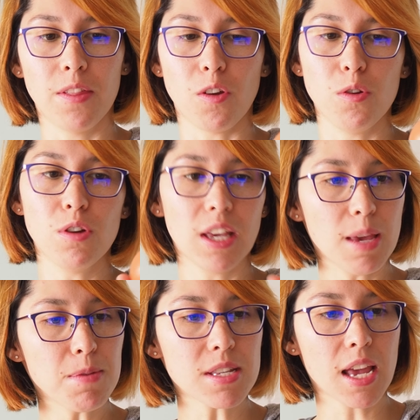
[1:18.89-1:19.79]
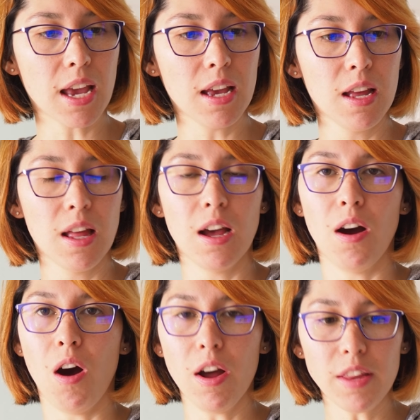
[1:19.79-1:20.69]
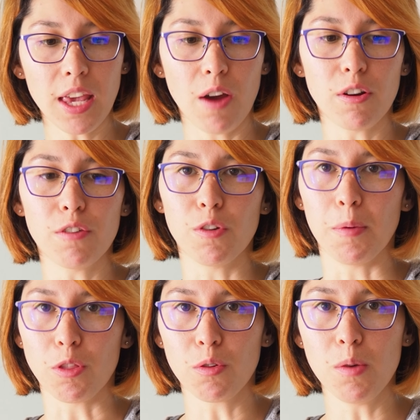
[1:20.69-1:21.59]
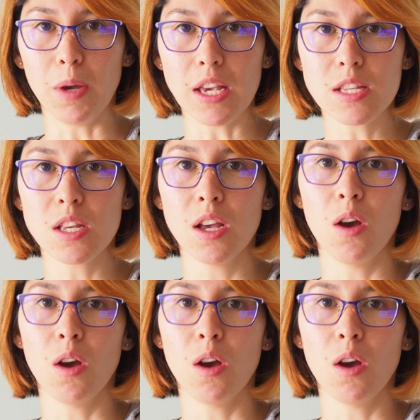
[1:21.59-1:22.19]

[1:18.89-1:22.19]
So you can keep this egg on the counter for about 3 weeks,